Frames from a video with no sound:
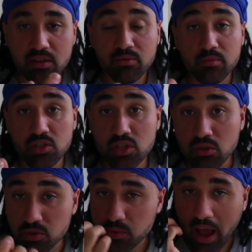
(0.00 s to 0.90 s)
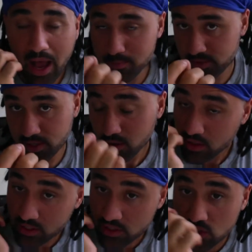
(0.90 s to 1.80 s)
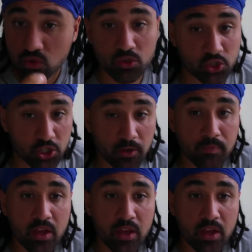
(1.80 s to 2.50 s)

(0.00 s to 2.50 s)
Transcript: from the Jews were absolutely extortionate.